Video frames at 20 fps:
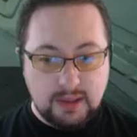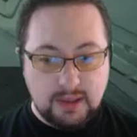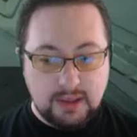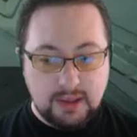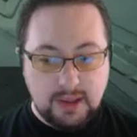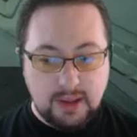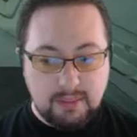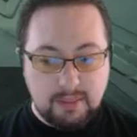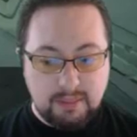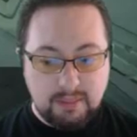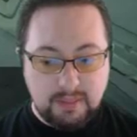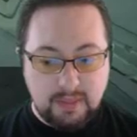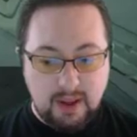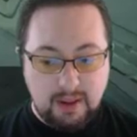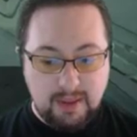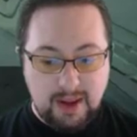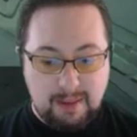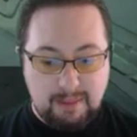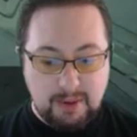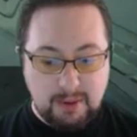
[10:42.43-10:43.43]
Yep,
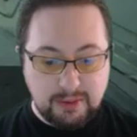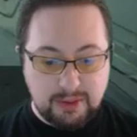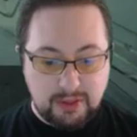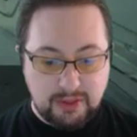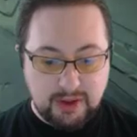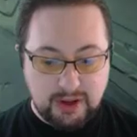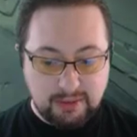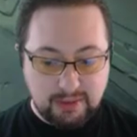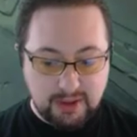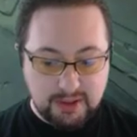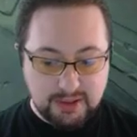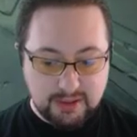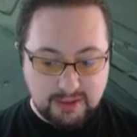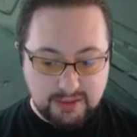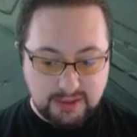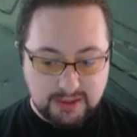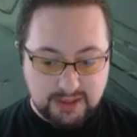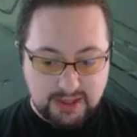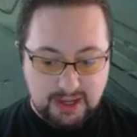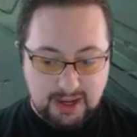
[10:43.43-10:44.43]
I'm happy with the thought eraser
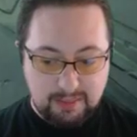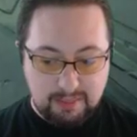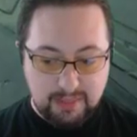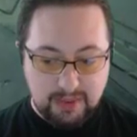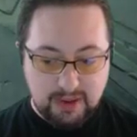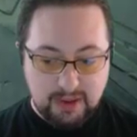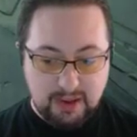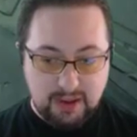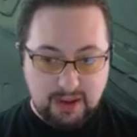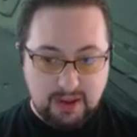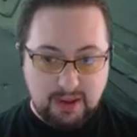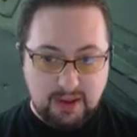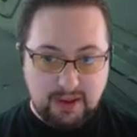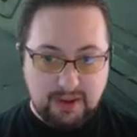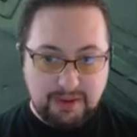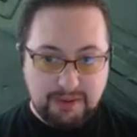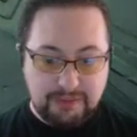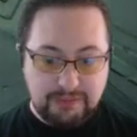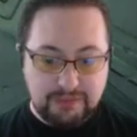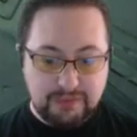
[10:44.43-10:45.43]
on the top.
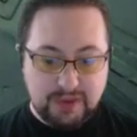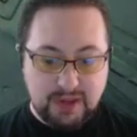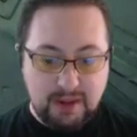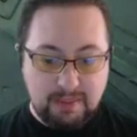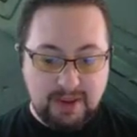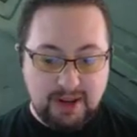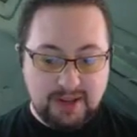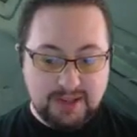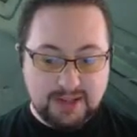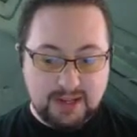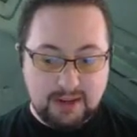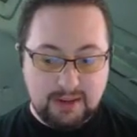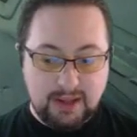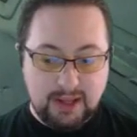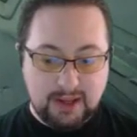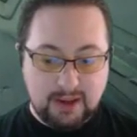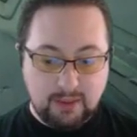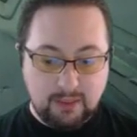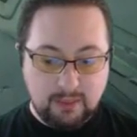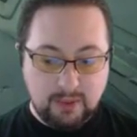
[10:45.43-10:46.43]
I mean, it's gonna,
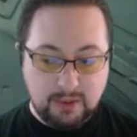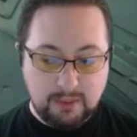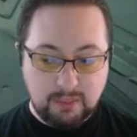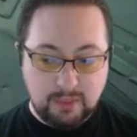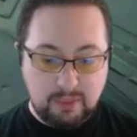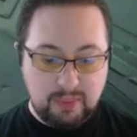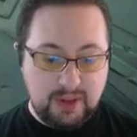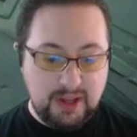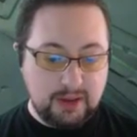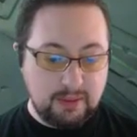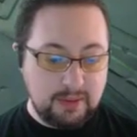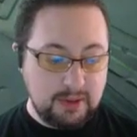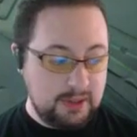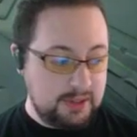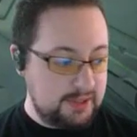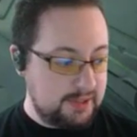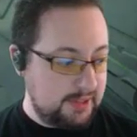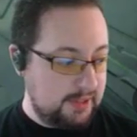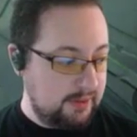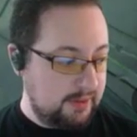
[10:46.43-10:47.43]
like, we're playing really
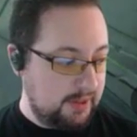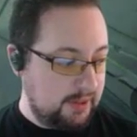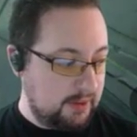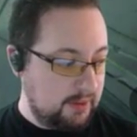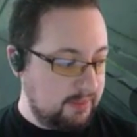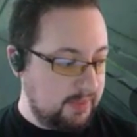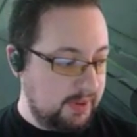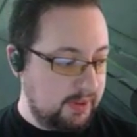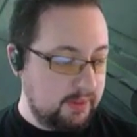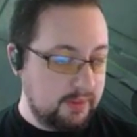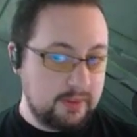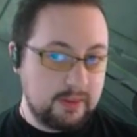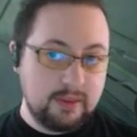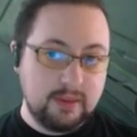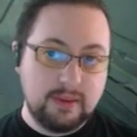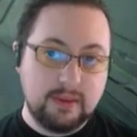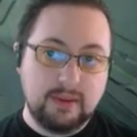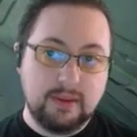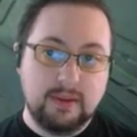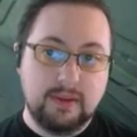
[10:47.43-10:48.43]
slow here, but
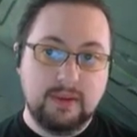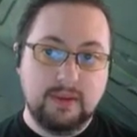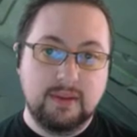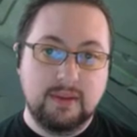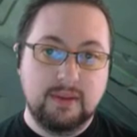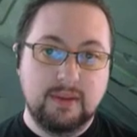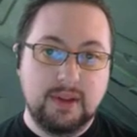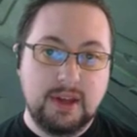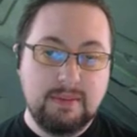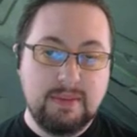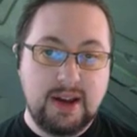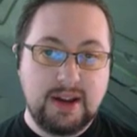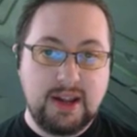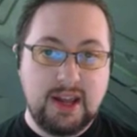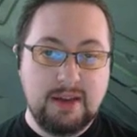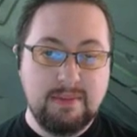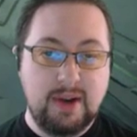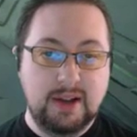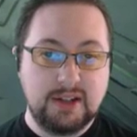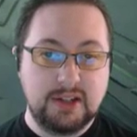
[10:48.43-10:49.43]
he
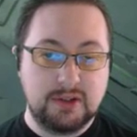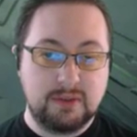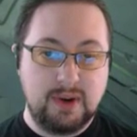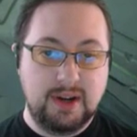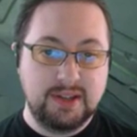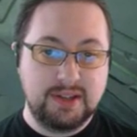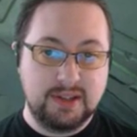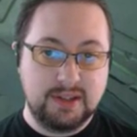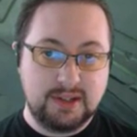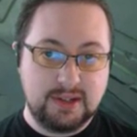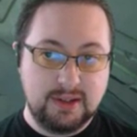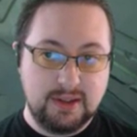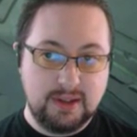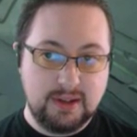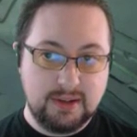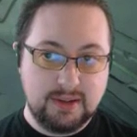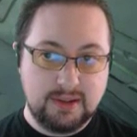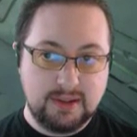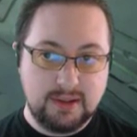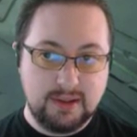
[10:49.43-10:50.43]
might just race us to
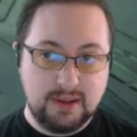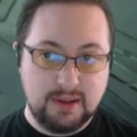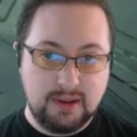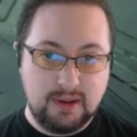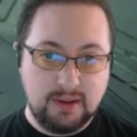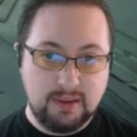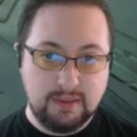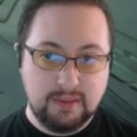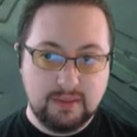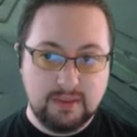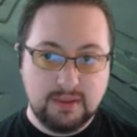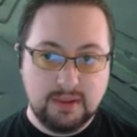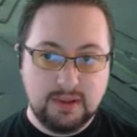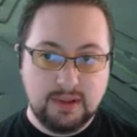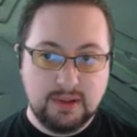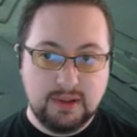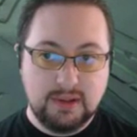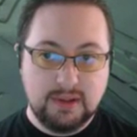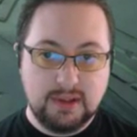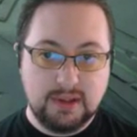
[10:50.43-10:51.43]
the you know,
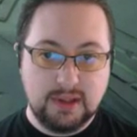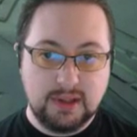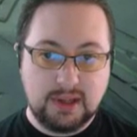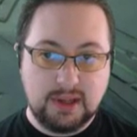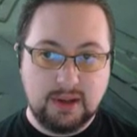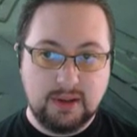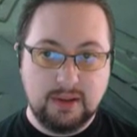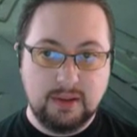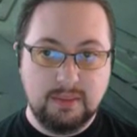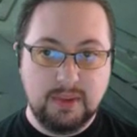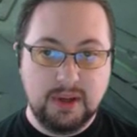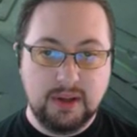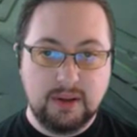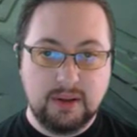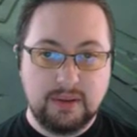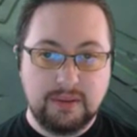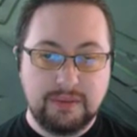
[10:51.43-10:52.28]
to the kill, but